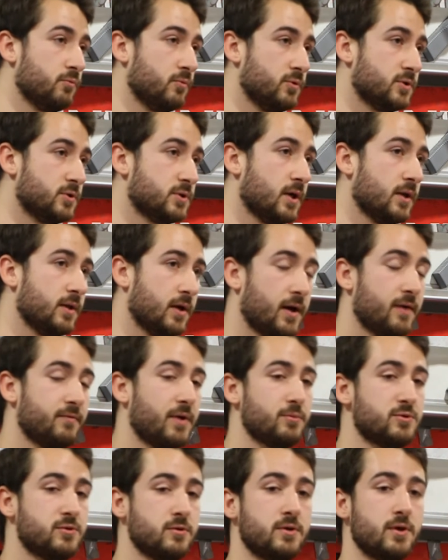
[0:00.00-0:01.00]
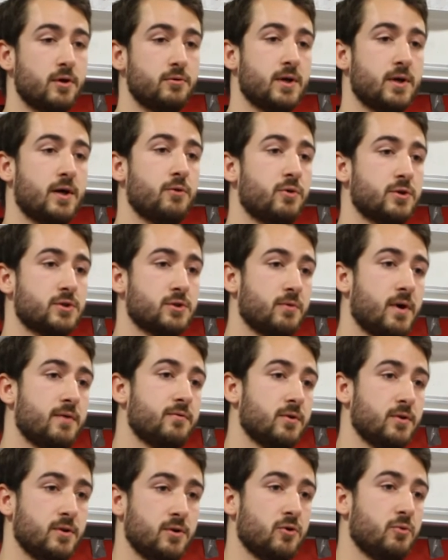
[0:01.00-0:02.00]
would say that I have absolutely no doubt
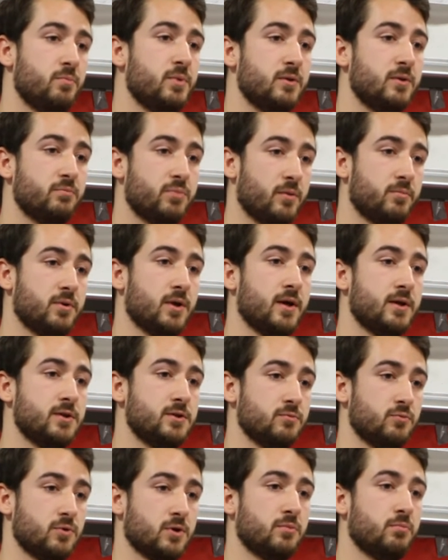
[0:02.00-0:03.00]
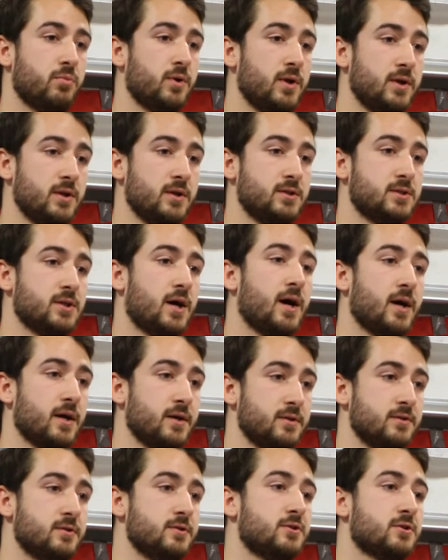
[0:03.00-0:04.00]
whatsoever that the European population were completely
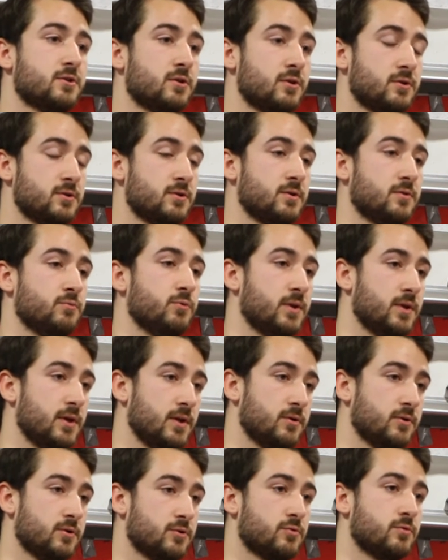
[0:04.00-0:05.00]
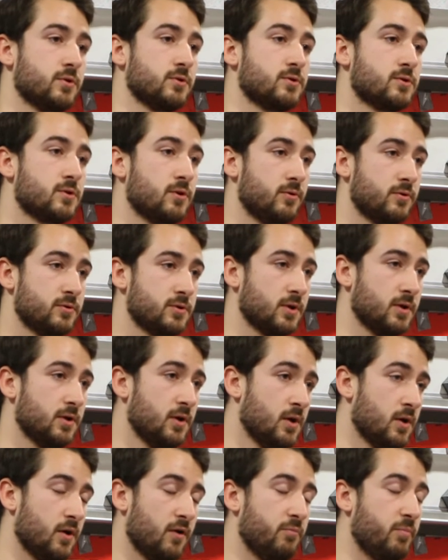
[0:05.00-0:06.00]
tired and disgusted with the industrial slaughter
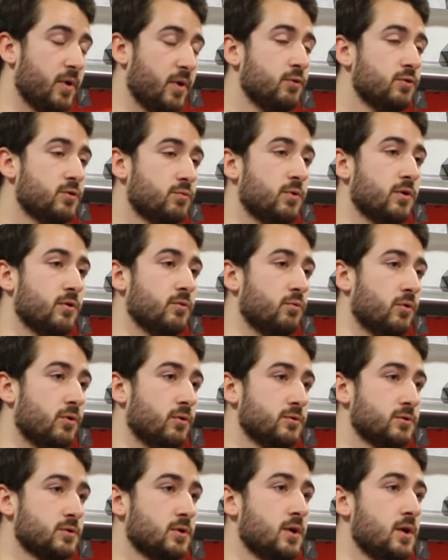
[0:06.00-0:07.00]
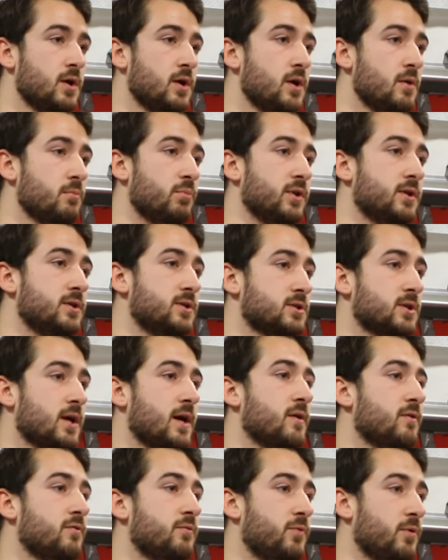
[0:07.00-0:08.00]
of both world wars, but the
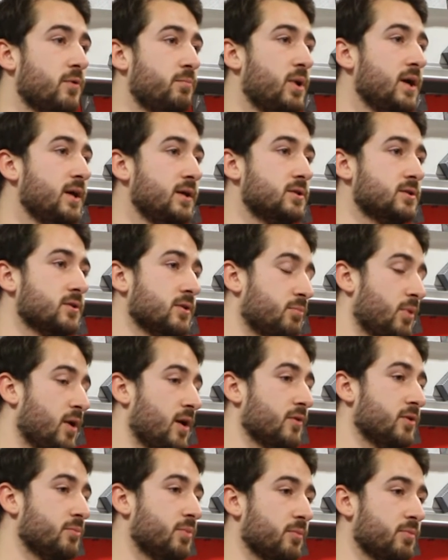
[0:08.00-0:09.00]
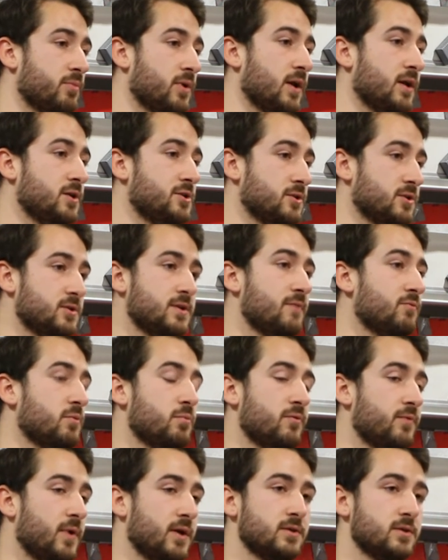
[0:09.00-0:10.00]
desire for peace on the part of the population has never
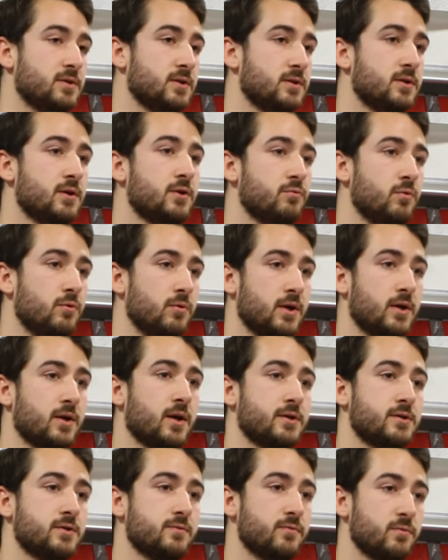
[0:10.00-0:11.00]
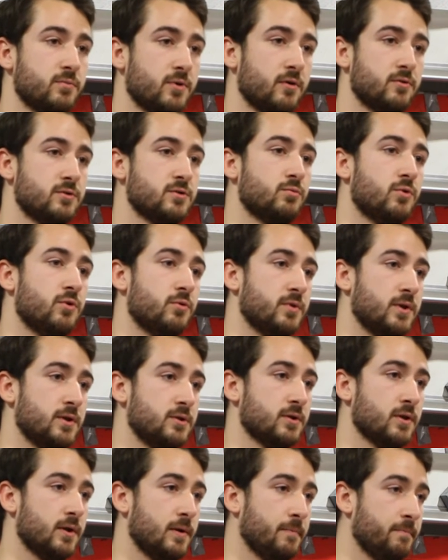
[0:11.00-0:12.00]
prevented ruling classes from going to war with
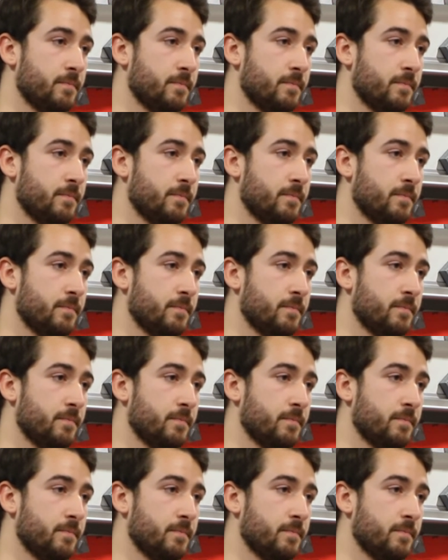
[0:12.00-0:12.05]
each other.